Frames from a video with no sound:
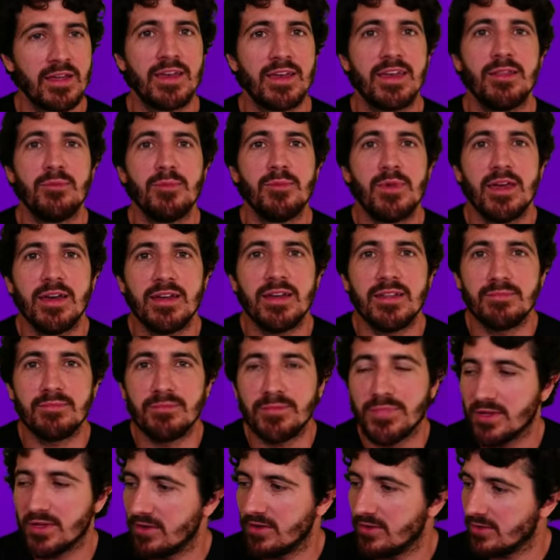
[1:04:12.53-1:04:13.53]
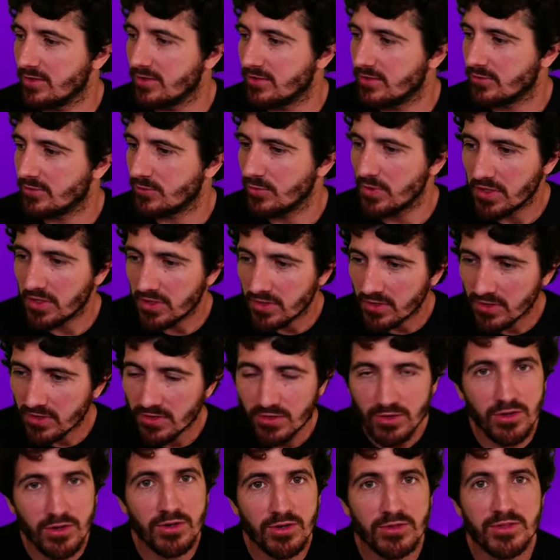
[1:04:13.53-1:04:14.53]
hit me up on Twitter,
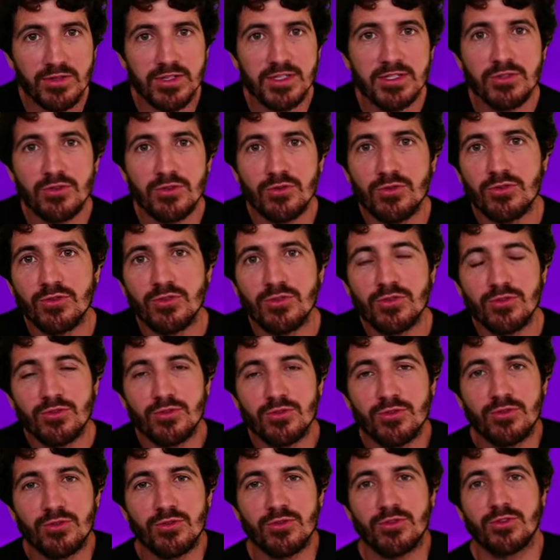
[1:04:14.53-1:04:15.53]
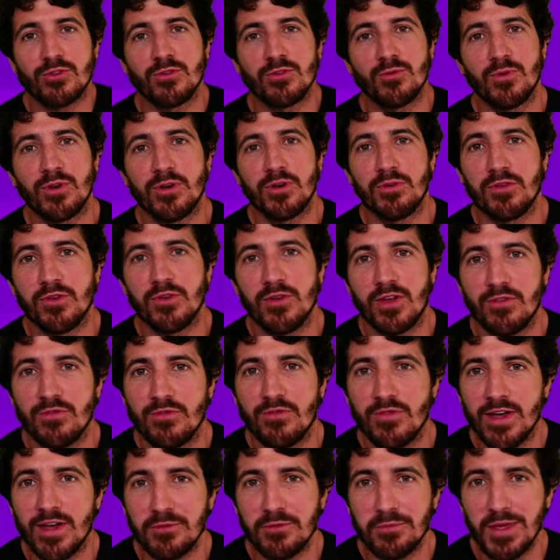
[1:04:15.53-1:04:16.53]
on Discord, or where you can
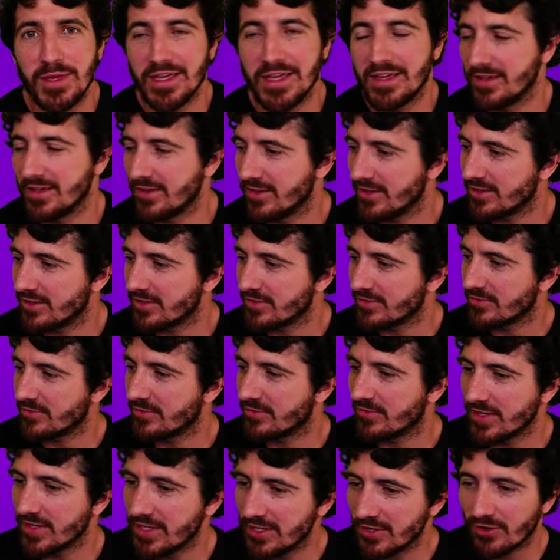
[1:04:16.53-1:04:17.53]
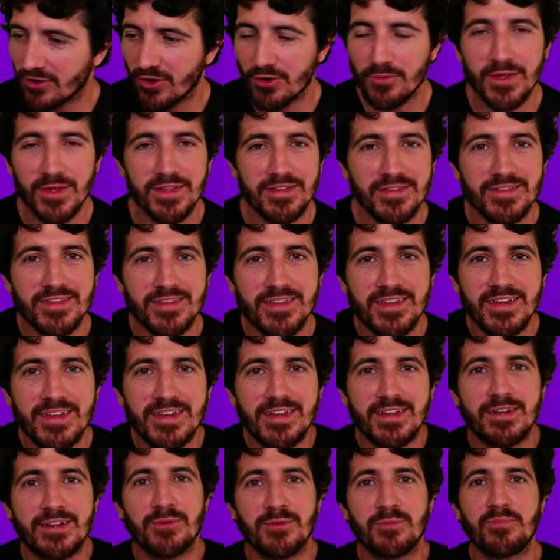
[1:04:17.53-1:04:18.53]
find me on video comments.
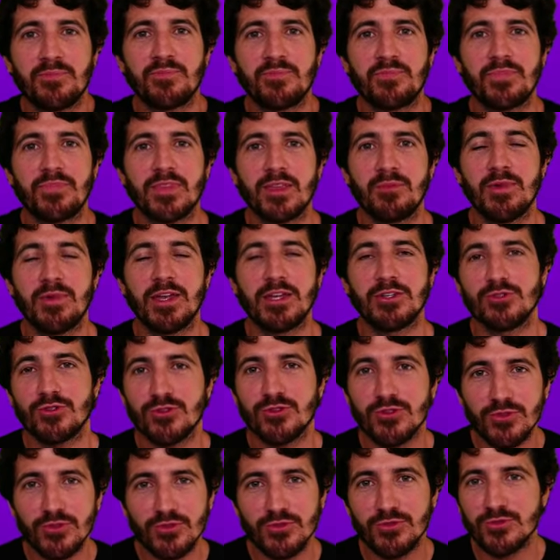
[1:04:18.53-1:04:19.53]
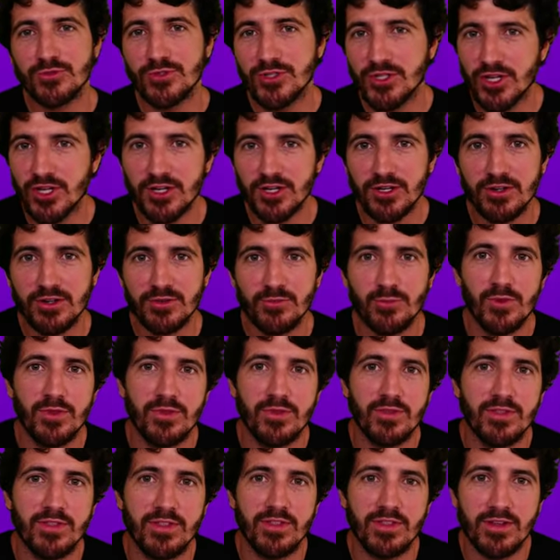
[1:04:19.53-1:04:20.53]
Make sure that you share
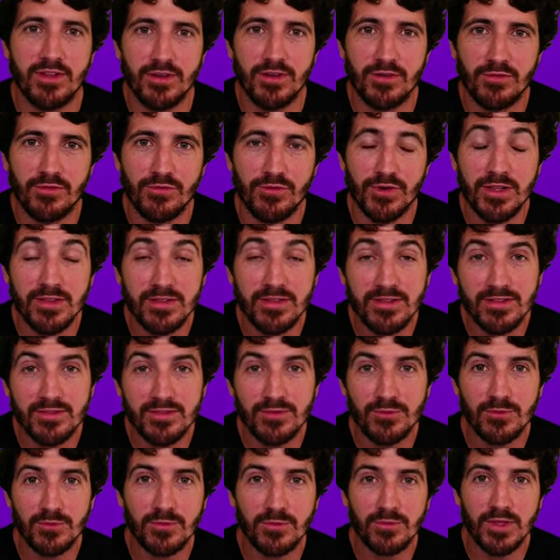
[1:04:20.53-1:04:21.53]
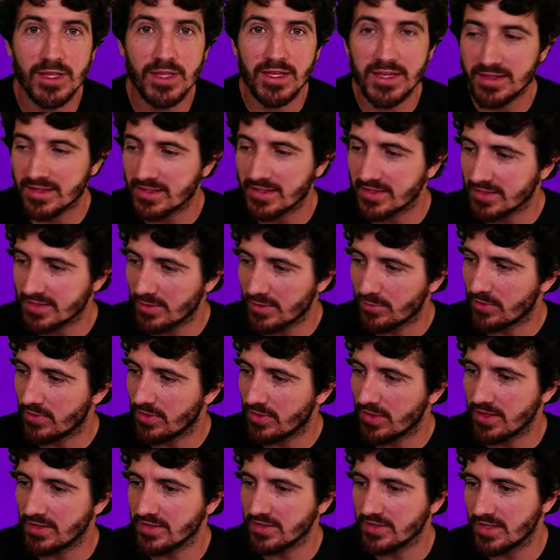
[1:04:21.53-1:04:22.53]
with friends who like these type of
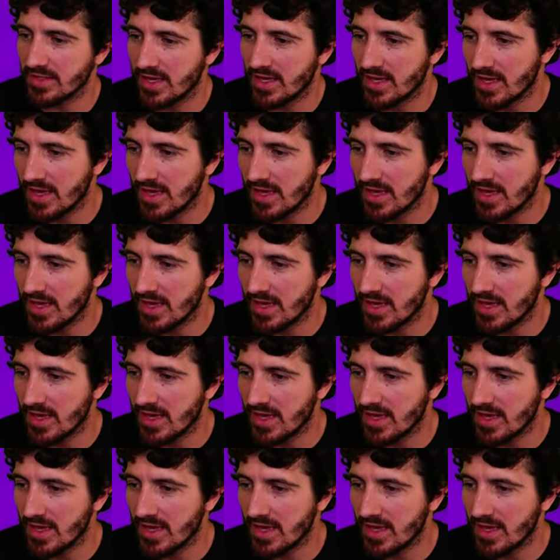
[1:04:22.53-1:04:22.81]
things,